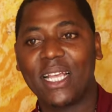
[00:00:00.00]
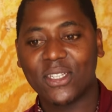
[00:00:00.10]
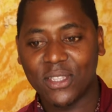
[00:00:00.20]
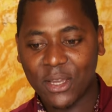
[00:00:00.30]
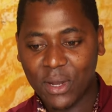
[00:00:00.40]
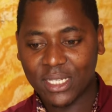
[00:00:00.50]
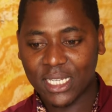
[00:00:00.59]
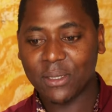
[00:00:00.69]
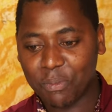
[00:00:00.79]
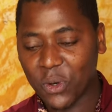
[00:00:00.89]
So they were
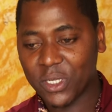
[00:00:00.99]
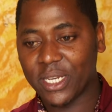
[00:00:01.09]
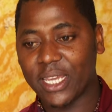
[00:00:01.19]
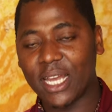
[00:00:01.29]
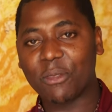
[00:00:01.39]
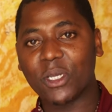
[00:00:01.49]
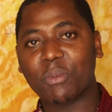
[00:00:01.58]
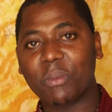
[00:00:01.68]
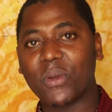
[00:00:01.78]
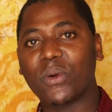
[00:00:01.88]
just brought in here, those
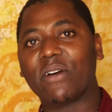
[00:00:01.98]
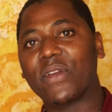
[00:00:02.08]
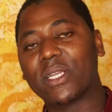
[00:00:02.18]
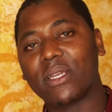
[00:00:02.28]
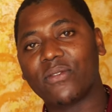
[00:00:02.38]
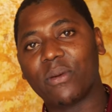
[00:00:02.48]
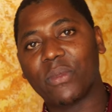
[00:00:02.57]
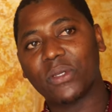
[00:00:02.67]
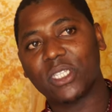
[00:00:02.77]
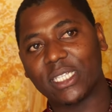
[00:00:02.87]
people who were affected from
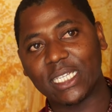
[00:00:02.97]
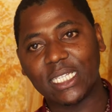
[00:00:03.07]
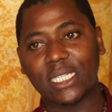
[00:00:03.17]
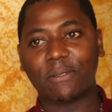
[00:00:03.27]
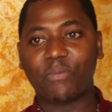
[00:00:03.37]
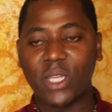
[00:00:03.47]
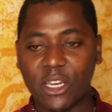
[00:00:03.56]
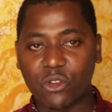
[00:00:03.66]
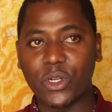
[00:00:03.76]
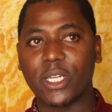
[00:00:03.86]
those disease,
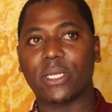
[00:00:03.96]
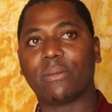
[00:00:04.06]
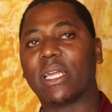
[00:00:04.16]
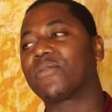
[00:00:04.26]
and treated.